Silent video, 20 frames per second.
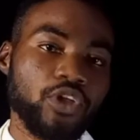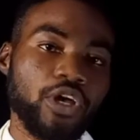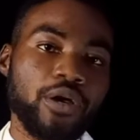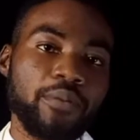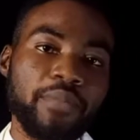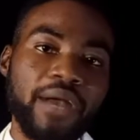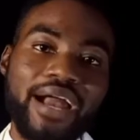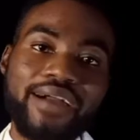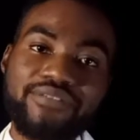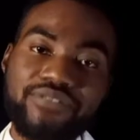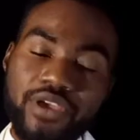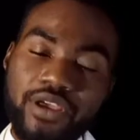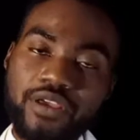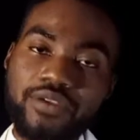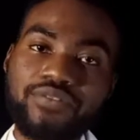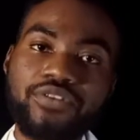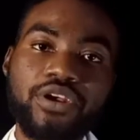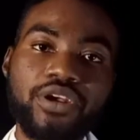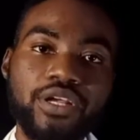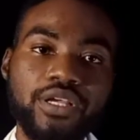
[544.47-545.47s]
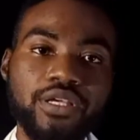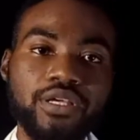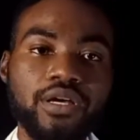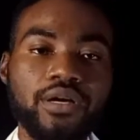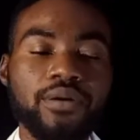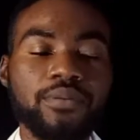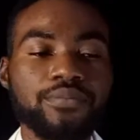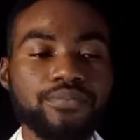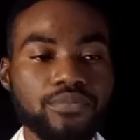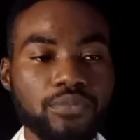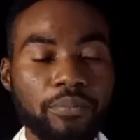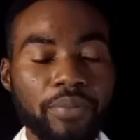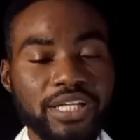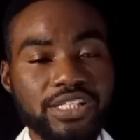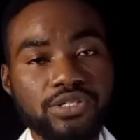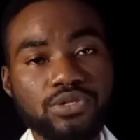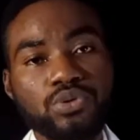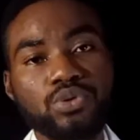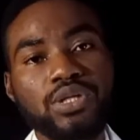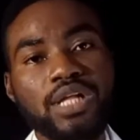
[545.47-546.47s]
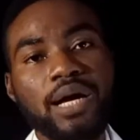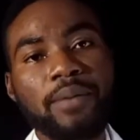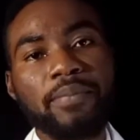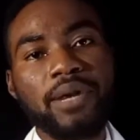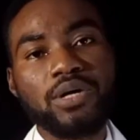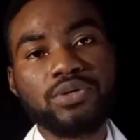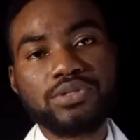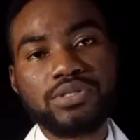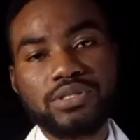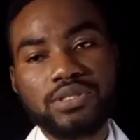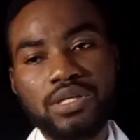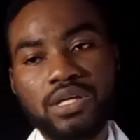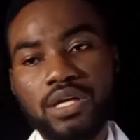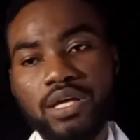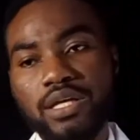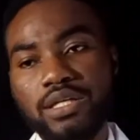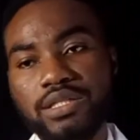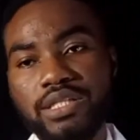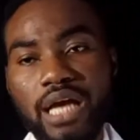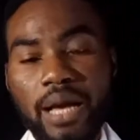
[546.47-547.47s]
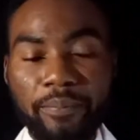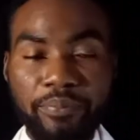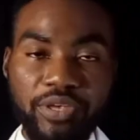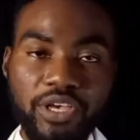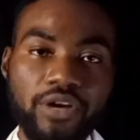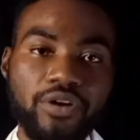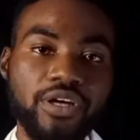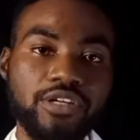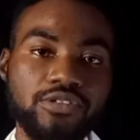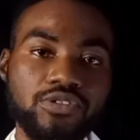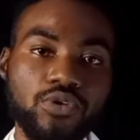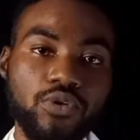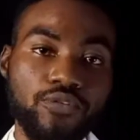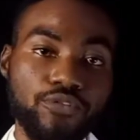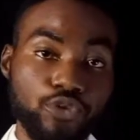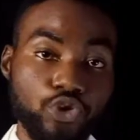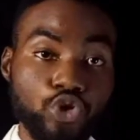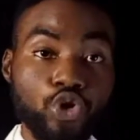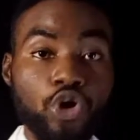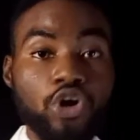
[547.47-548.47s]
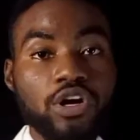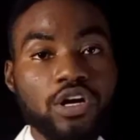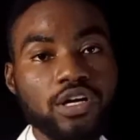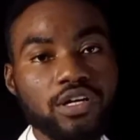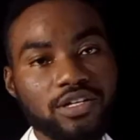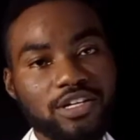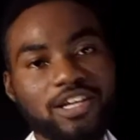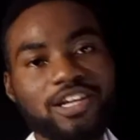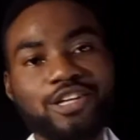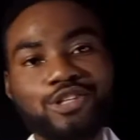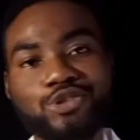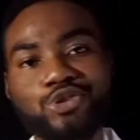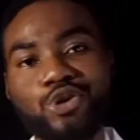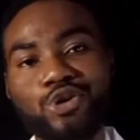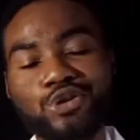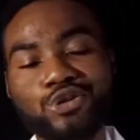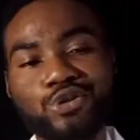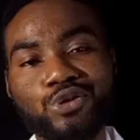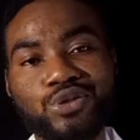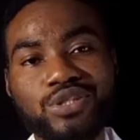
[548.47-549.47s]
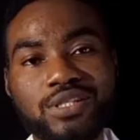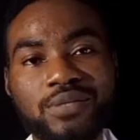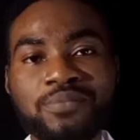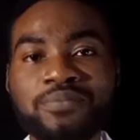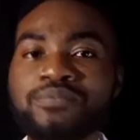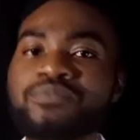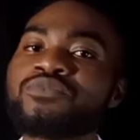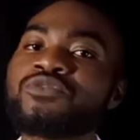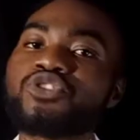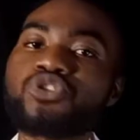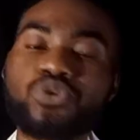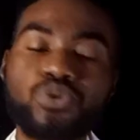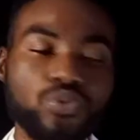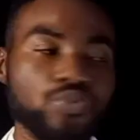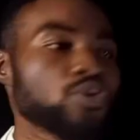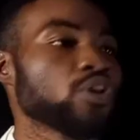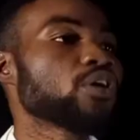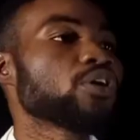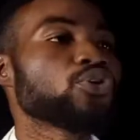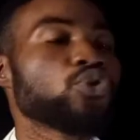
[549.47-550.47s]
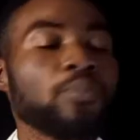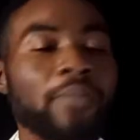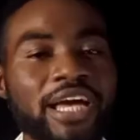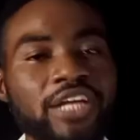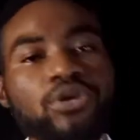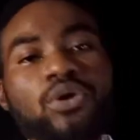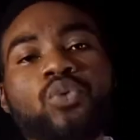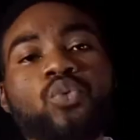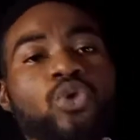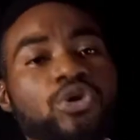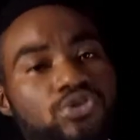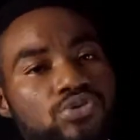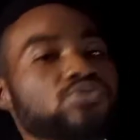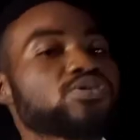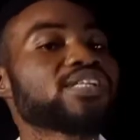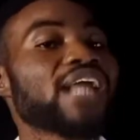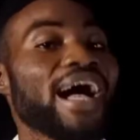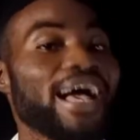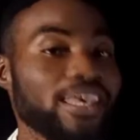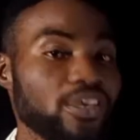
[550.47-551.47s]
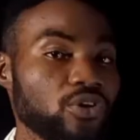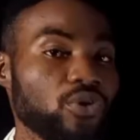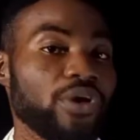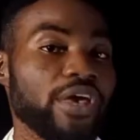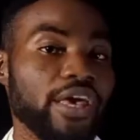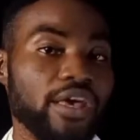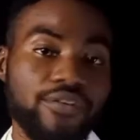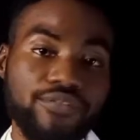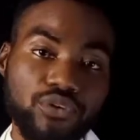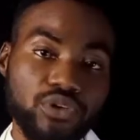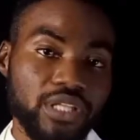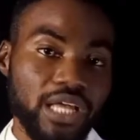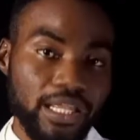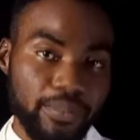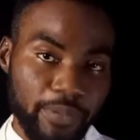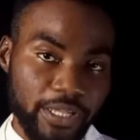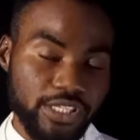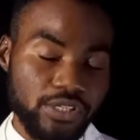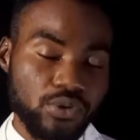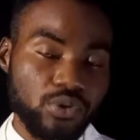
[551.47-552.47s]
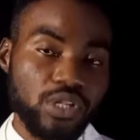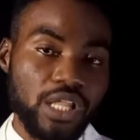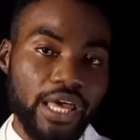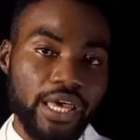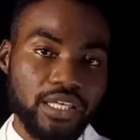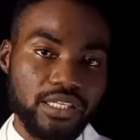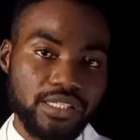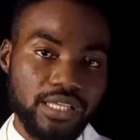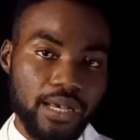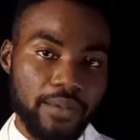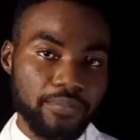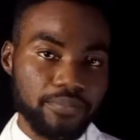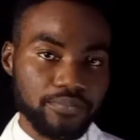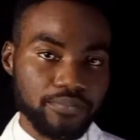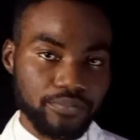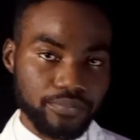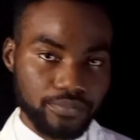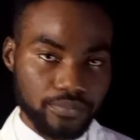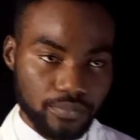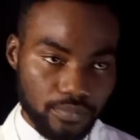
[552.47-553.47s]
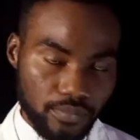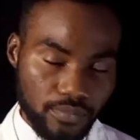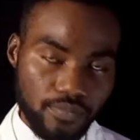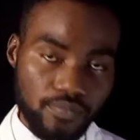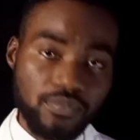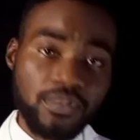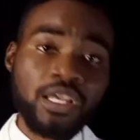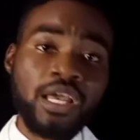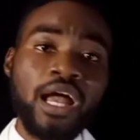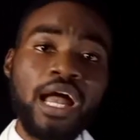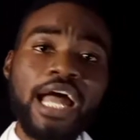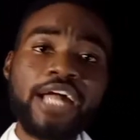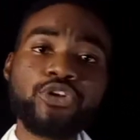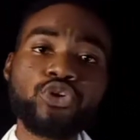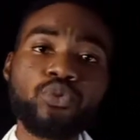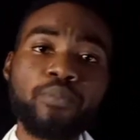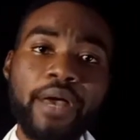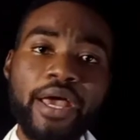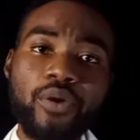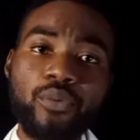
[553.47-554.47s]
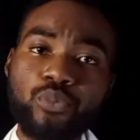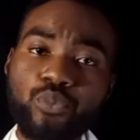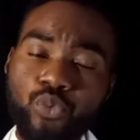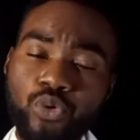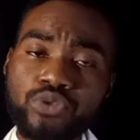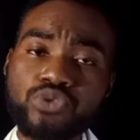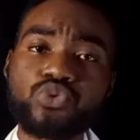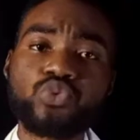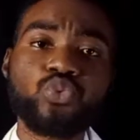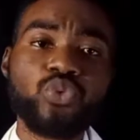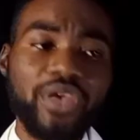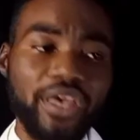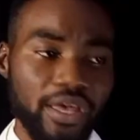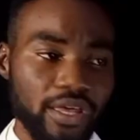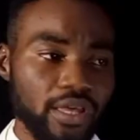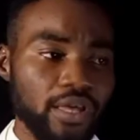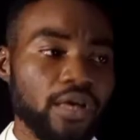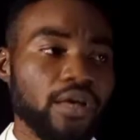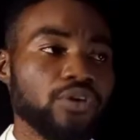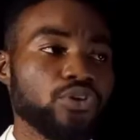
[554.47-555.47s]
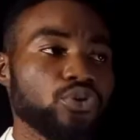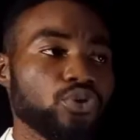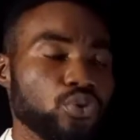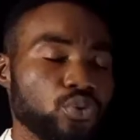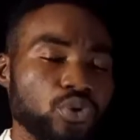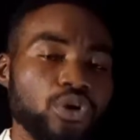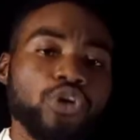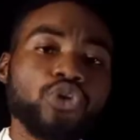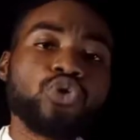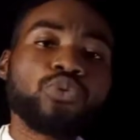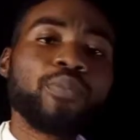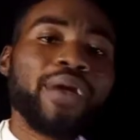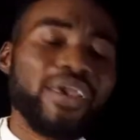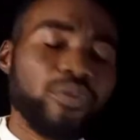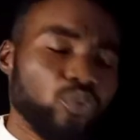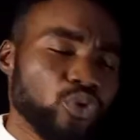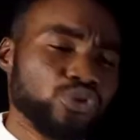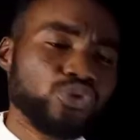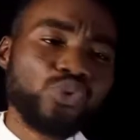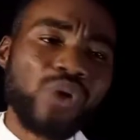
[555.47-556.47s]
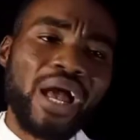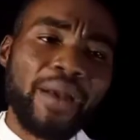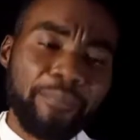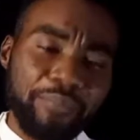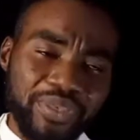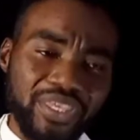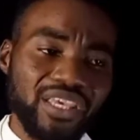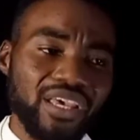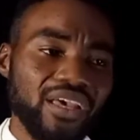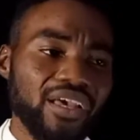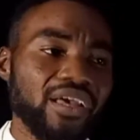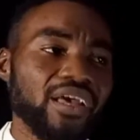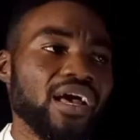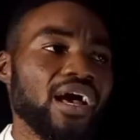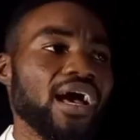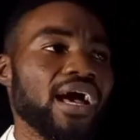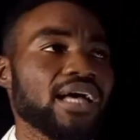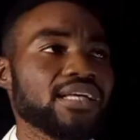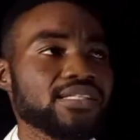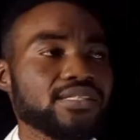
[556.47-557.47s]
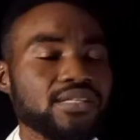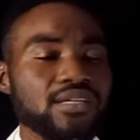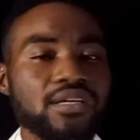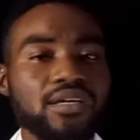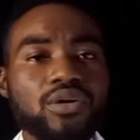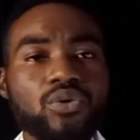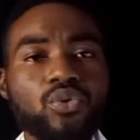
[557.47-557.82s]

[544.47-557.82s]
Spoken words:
are very, very particular about the appearance of young doctors. So you might not want to dye your hair for that particular exam. And you might want to wear, you might want to appear as